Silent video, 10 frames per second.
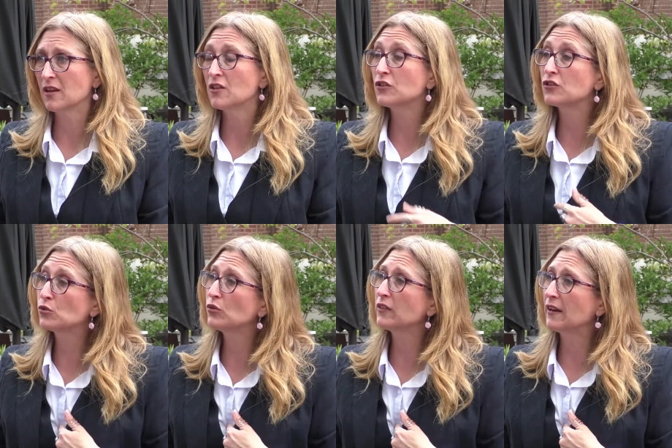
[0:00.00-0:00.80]
The
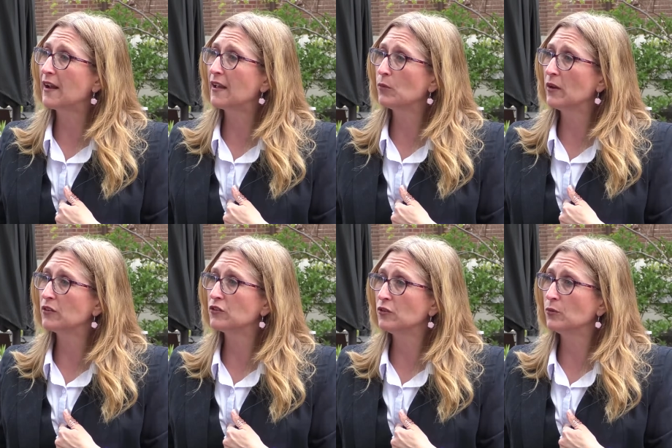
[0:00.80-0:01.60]
school that I
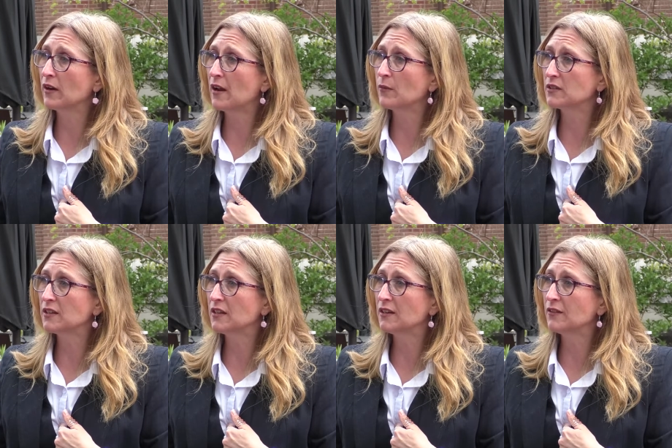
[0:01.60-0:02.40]
went to when I was a
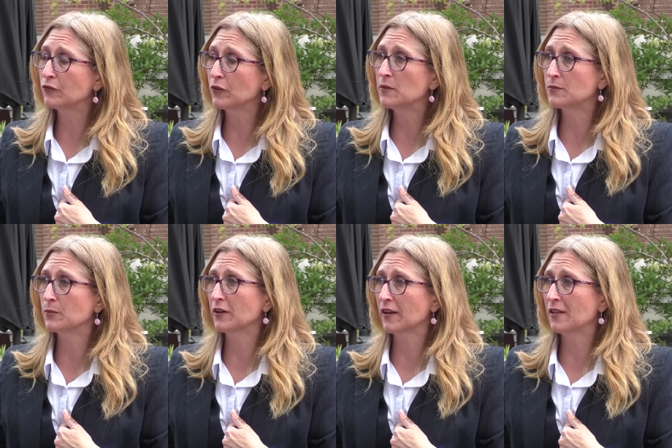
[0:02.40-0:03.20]
kid,
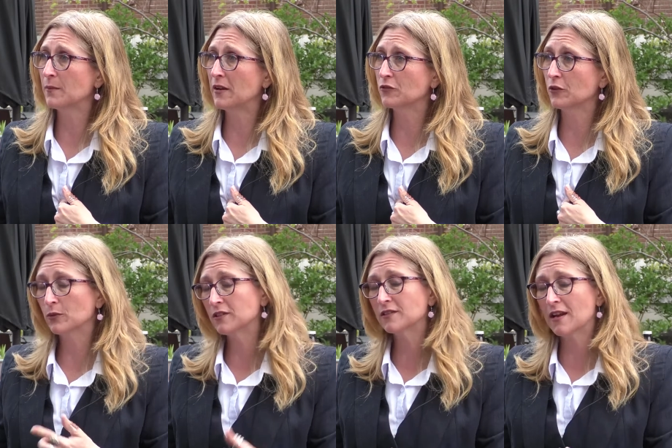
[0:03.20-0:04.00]
Freemansburg Elementary,
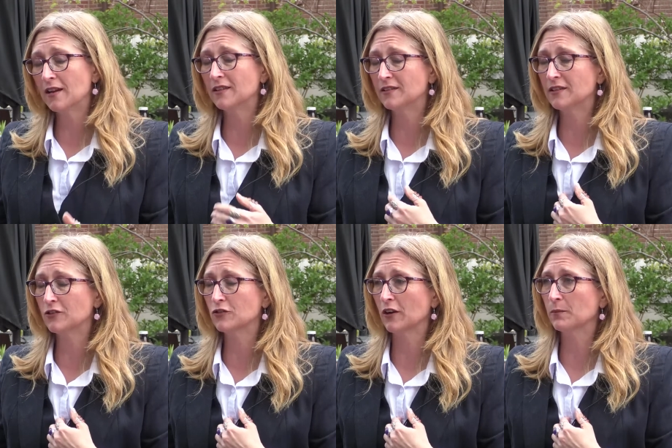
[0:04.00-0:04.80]
which is not in this
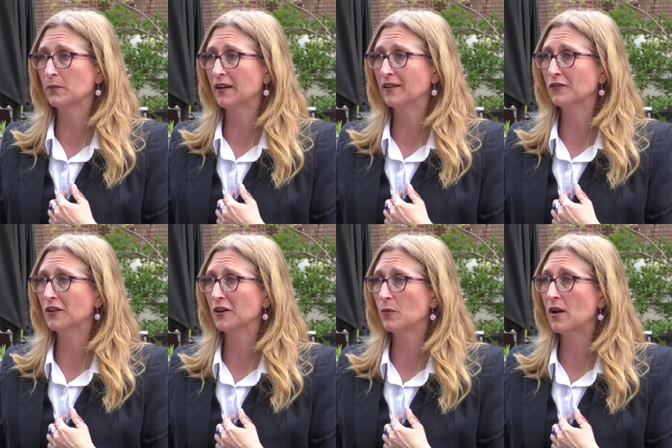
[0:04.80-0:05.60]
district, but I know
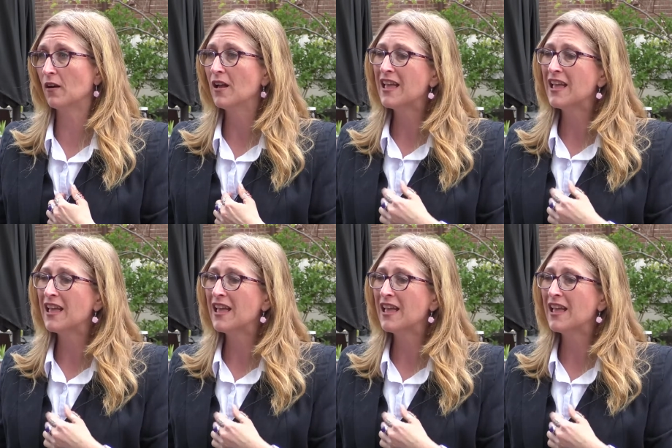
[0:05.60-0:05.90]
very well,